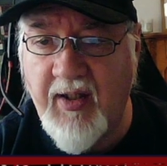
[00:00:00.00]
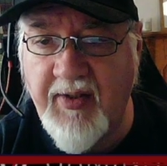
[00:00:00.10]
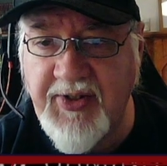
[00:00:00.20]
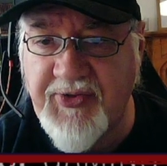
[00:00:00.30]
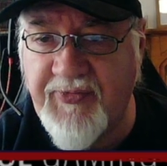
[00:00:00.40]

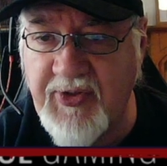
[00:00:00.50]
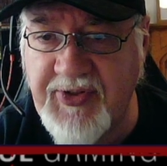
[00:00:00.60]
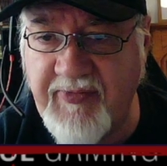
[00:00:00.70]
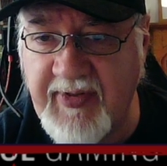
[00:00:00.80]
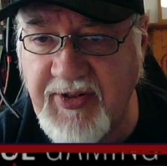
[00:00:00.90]
This
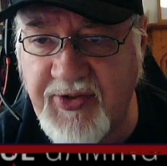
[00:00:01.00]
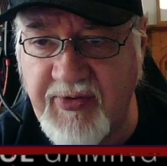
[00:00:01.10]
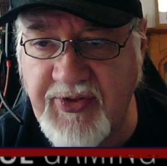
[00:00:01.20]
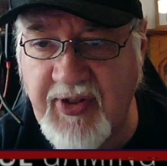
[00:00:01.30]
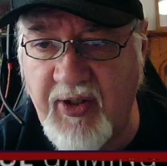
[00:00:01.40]
first adventure
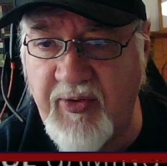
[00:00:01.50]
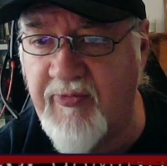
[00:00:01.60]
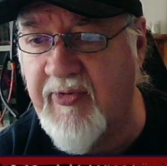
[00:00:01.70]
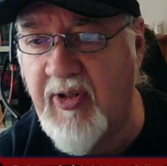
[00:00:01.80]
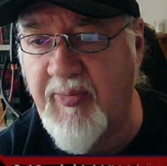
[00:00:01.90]
is
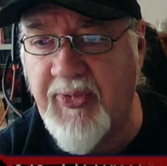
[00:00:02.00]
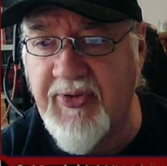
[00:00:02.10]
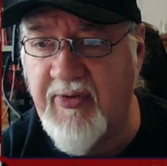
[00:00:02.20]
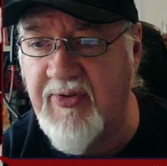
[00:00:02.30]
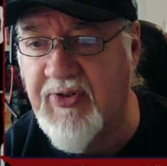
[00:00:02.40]
over,
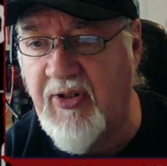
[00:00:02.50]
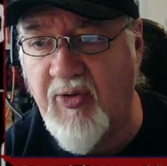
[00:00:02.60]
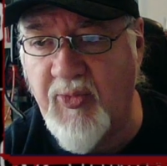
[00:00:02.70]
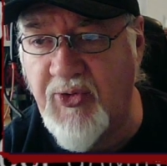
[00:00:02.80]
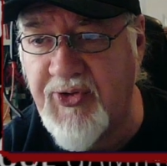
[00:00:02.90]
but there is a
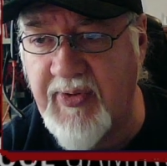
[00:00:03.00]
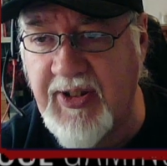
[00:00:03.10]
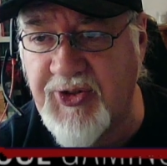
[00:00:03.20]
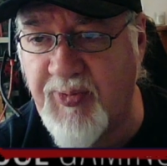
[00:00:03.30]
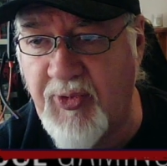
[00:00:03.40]
lot more to
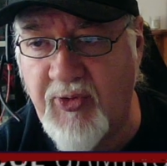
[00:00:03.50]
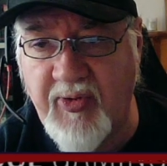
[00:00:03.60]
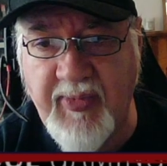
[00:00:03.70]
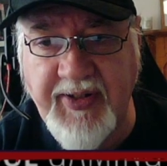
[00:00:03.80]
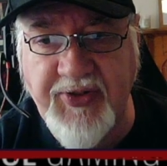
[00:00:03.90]
explore
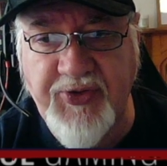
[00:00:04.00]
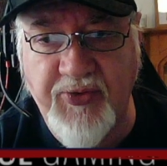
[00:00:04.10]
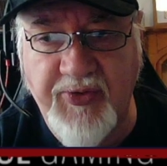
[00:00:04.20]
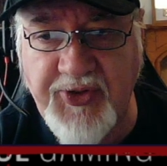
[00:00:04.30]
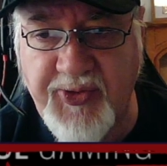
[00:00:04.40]
and many
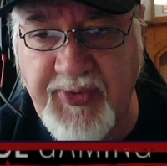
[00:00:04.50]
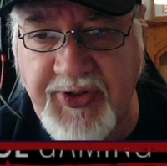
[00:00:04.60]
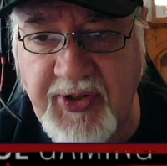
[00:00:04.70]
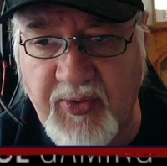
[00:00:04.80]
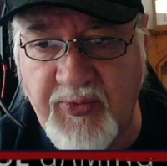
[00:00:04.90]
stories to be
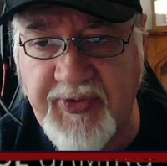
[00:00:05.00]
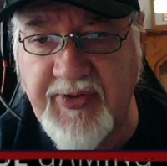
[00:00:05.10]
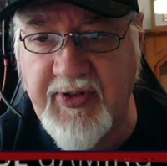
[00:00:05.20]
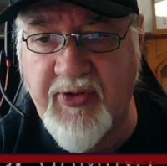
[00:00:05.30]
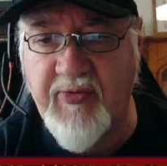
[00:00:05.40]
told in
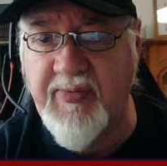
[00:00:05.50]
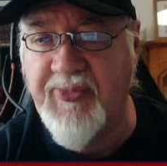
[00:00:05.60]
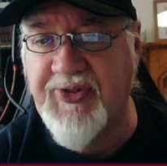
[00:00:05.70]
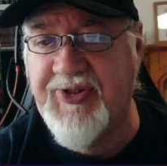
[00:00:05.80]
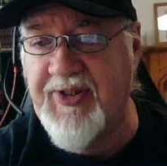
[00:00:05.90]
the grim
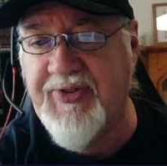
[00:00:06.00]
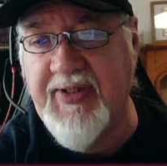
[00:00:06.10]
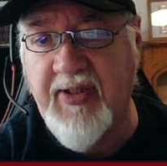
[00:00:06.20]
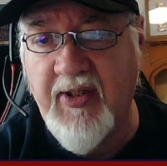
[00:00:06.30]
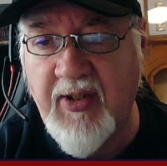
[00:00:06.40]

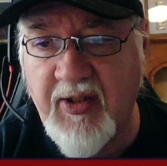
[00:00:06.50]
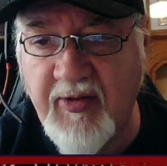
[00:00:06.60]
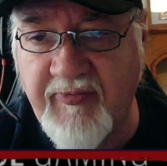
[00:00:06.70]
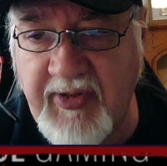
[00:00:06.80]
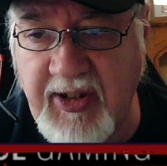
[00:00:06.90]
city
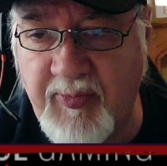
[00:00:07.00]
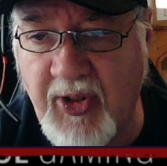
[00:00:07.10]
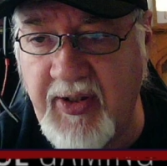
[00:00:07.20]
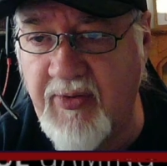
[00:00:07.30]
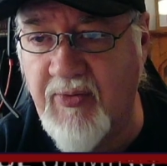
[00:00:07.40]
of
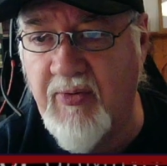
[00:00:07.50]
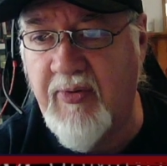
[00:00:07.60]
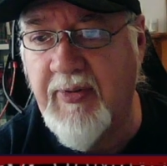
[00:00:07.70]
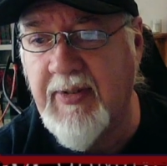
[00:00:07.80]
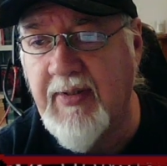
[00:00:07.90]
Ibihor
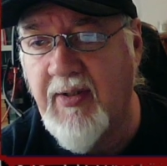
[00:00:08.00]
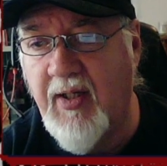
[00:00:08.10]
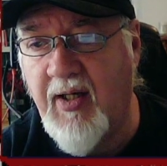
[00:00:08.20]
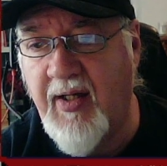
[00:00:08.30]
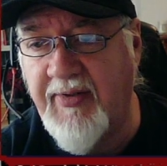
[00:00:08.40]

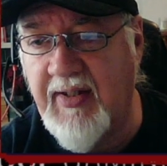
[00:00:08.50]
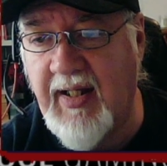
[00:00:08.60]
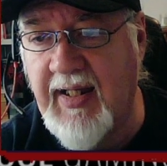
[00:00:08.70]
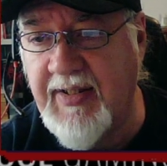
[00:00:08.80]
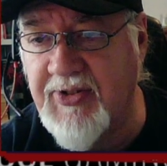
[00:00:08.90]
and the
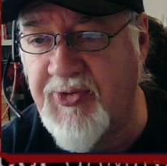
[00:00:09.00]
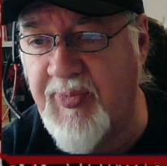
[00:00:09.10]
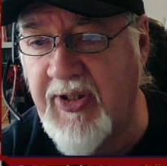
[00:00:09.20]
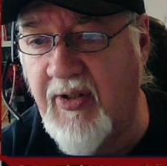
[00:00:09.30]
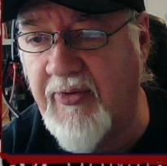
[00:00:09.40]
lands
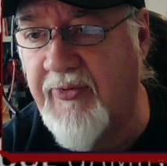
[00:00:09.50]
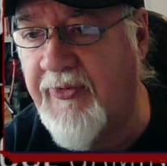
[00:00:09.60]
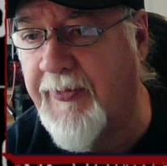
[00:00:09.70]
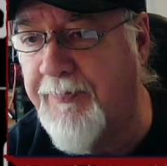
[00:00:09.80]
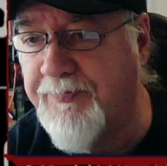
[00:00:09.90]

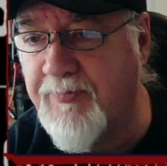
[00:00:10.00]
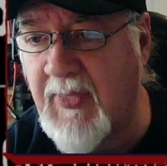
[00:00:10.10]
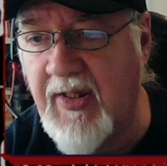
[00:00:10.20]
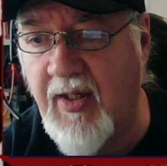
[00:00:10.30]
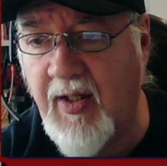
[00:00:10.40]
beyond.
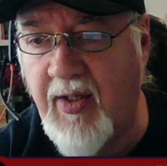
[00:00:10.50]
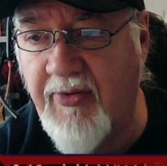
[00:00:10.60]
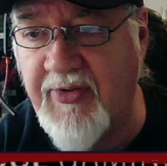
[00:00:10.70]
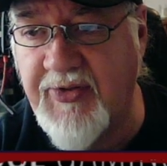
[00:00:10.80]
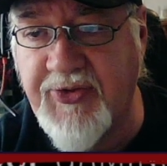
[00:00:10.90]

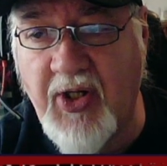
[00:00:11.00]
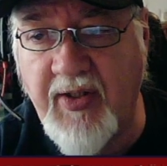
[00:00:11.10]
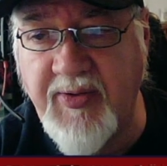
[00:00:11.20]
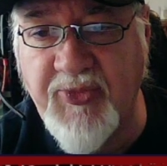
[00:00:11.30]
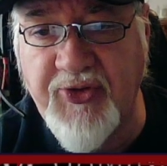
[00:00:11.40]
The
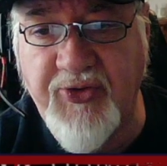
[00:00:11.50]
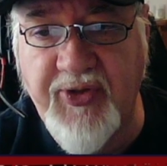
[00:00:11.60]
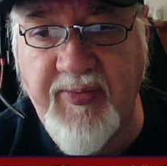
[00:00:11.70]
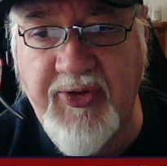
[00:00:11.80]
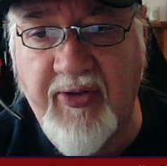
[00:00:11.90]
Times
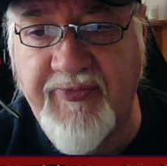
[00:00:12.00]
Undreamed of